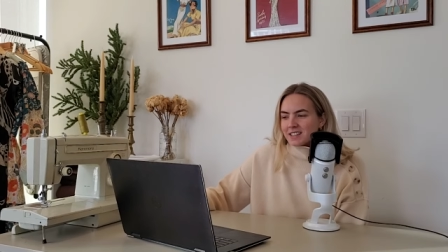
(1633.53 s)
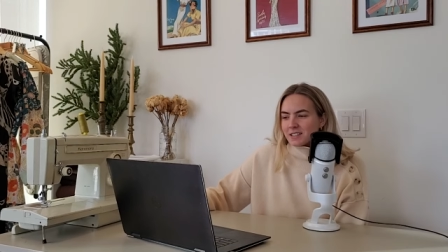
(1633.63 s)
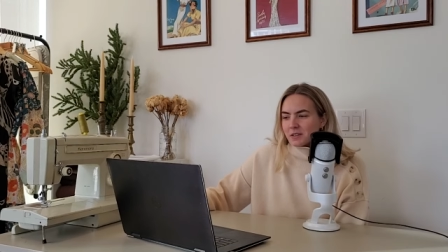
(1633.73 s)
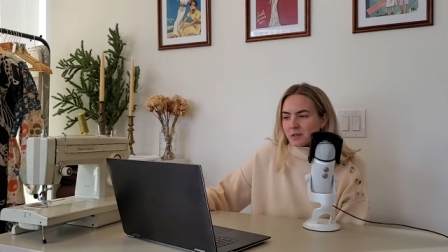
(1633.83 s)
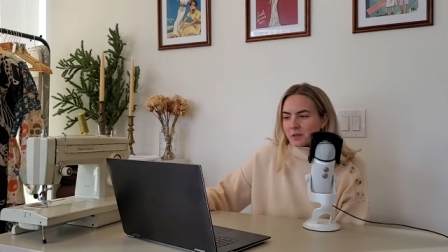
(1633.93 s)

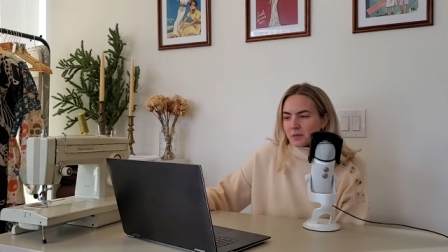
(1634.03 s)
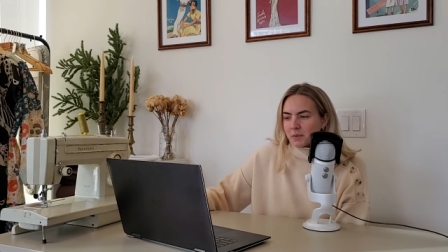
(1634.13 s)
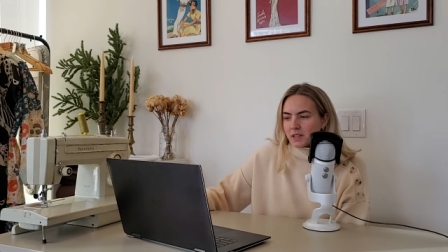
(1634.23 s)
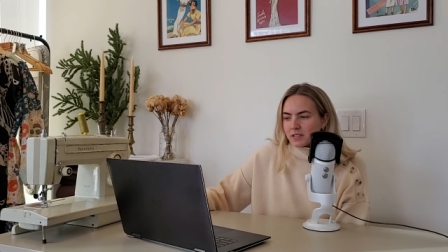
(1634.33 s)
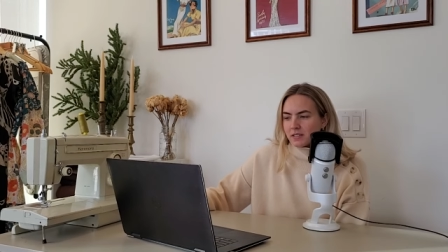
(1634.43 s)
so
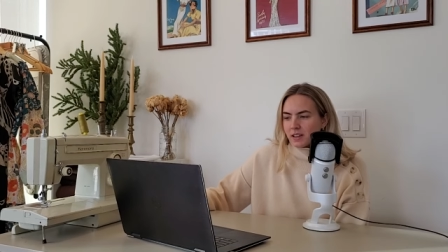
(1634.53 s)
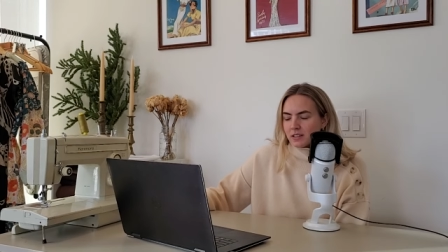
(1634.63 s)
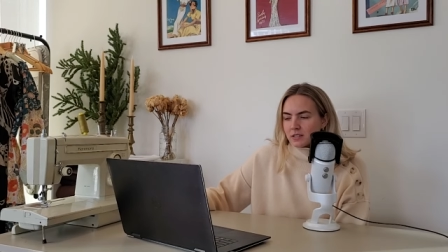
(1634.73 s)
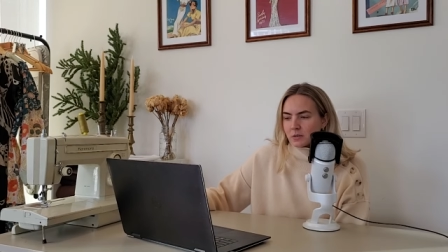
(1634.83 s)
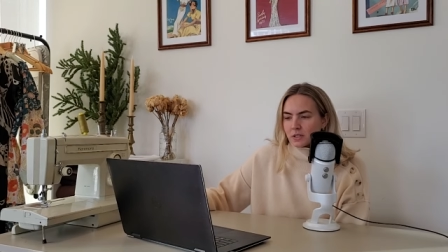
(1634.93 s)
because of that,
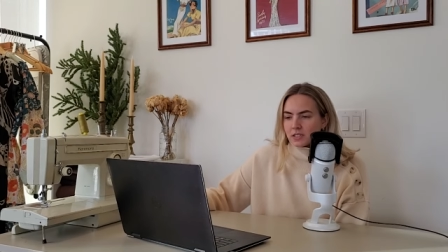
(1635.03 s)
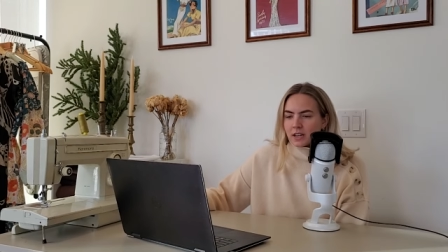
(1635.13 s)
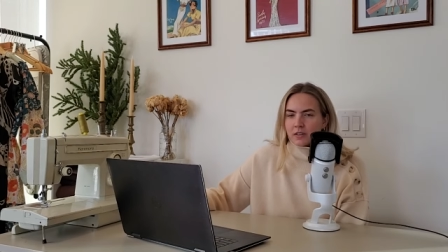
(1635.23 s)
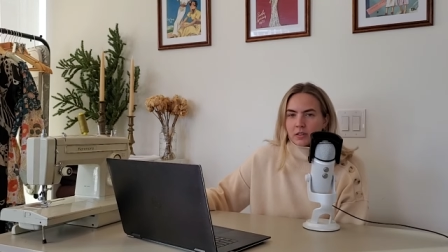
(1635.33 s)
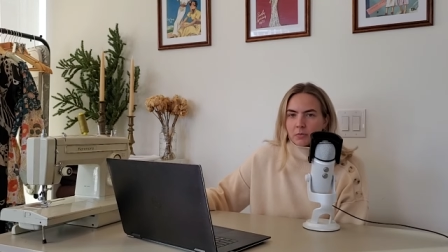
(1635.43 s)
it's going
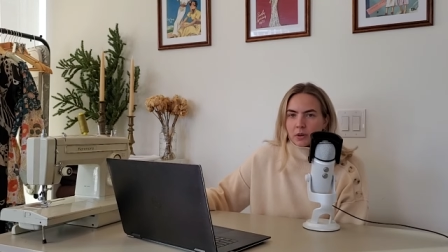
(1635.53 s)
down at the